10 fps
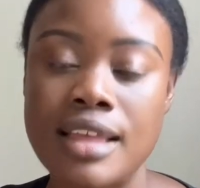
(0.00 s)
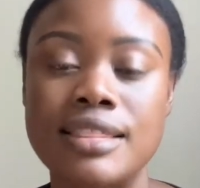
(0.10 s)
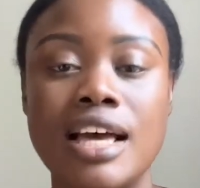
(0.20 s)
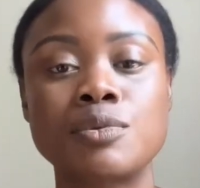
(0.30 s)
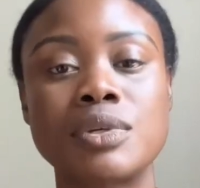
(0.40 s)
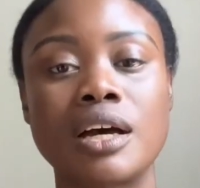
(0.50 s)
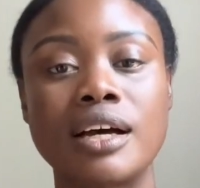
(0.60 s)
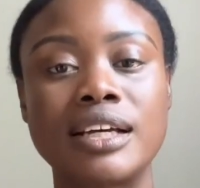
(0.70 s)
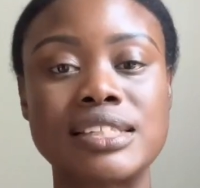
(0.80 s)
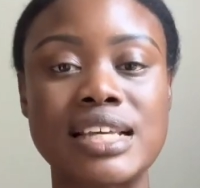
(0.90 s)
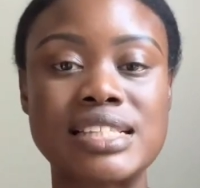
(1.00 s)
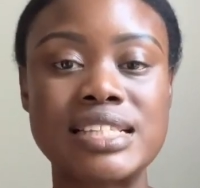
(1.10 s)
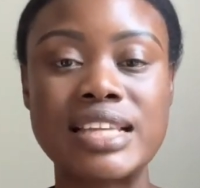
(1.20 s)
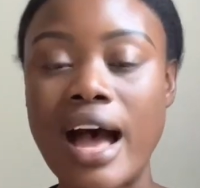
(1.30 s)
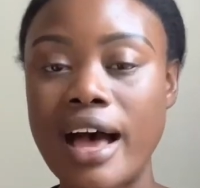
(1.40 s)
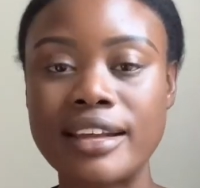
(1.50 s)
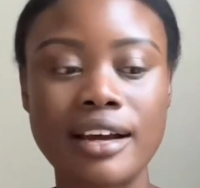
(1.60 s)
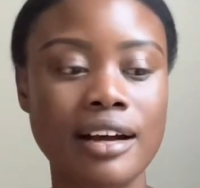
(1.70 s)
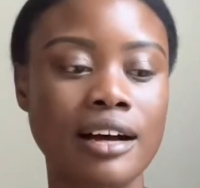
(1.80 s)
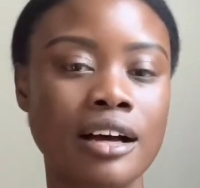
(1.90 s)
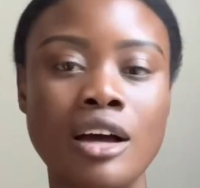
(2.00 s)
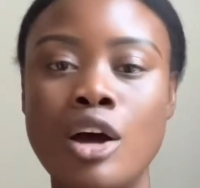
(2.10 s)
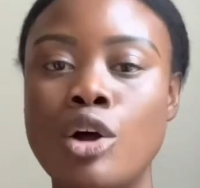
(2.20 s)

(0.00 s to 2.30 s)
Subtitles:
That's because it's not a